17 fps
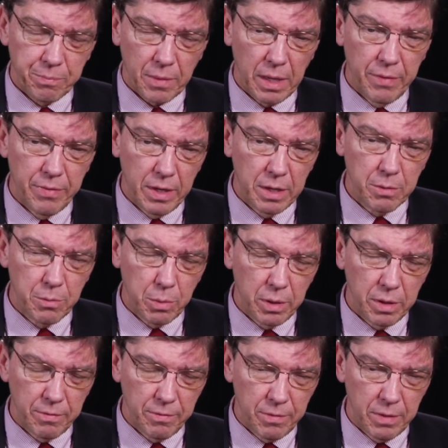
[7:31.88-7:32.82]
And then
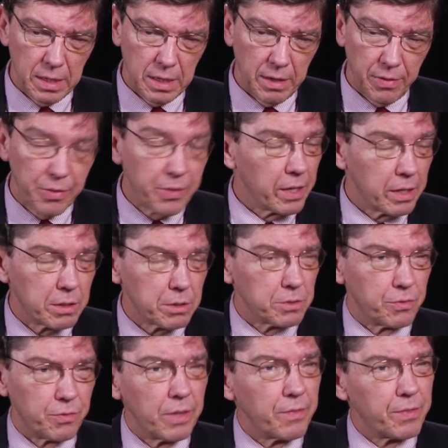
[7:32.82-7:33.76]
when
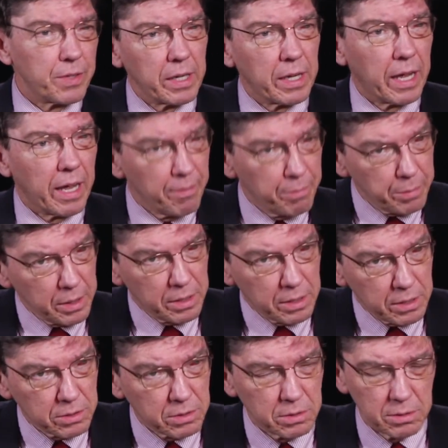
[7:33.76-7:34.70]
Thinkers 50 gave me
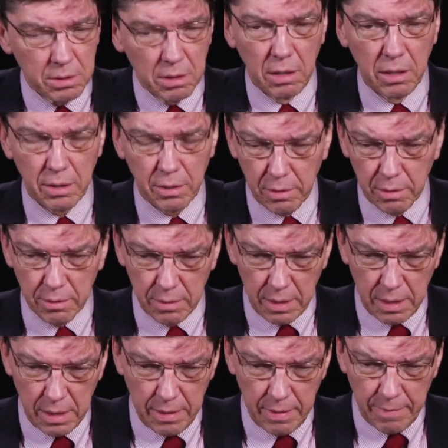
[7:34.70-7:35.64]
this honor
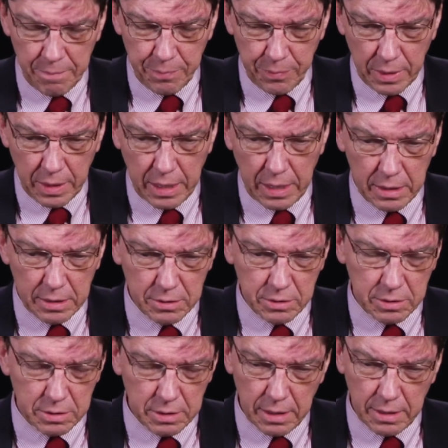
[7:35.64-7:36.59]

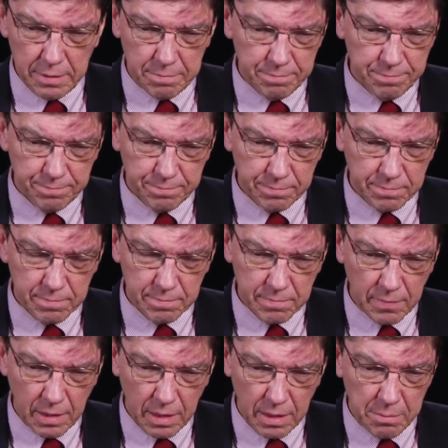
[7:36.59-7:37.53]
as
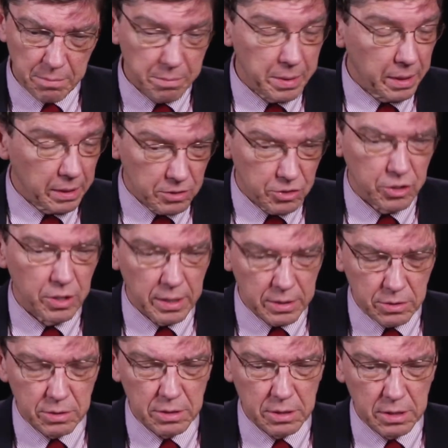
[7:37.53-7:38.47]
being
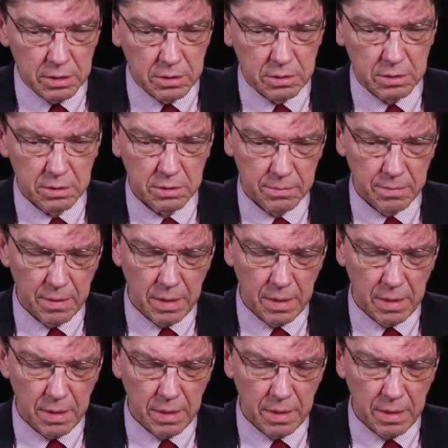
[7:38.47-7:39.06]
judged as